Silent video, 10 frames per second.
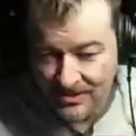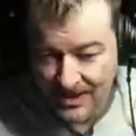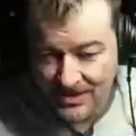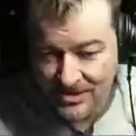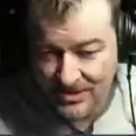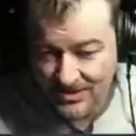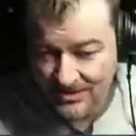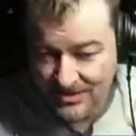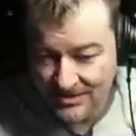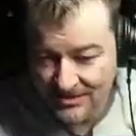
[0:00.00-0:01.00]
actually,
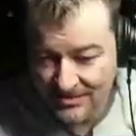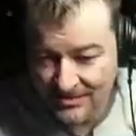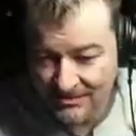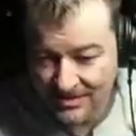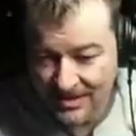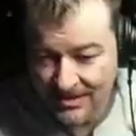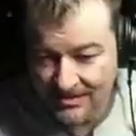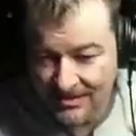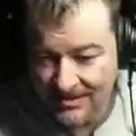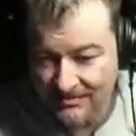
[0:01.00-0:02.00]
that,
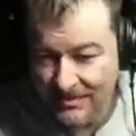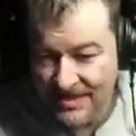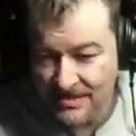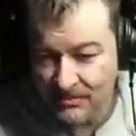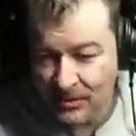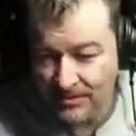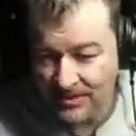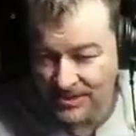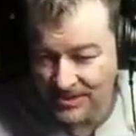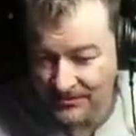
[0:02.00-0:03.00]
that makes it more
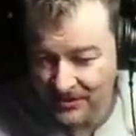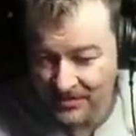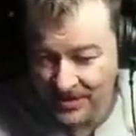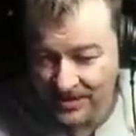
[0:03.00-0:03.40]
immersive for me.